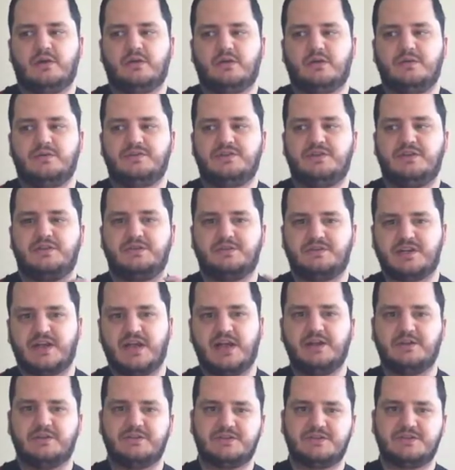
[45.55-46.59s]
it was either
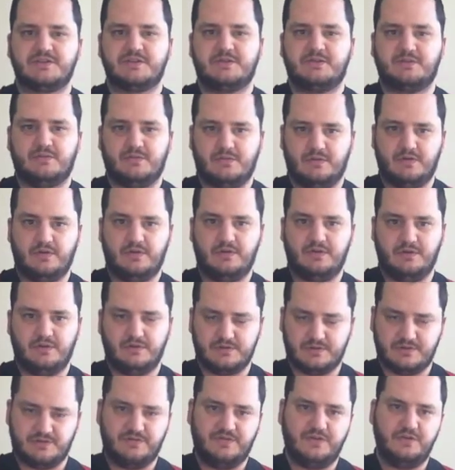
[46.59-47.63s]
titles.
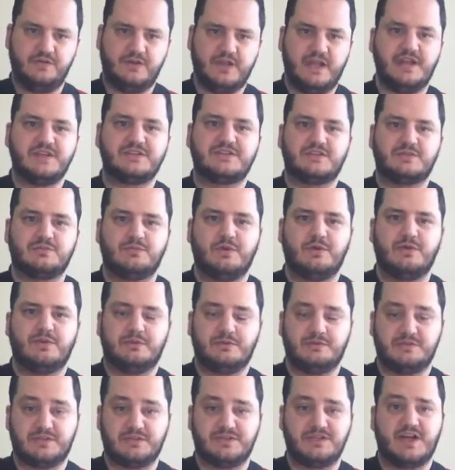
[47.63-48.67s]
There's a few cases where
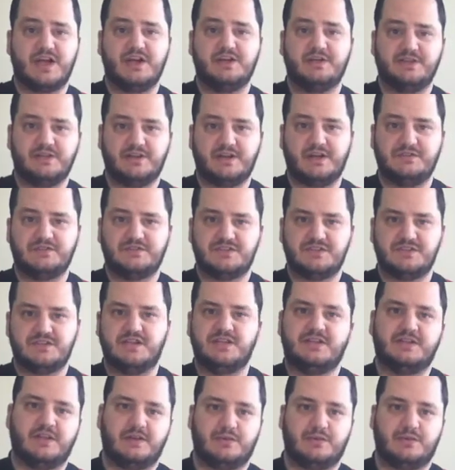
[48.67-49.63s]
there's a title that I've seen,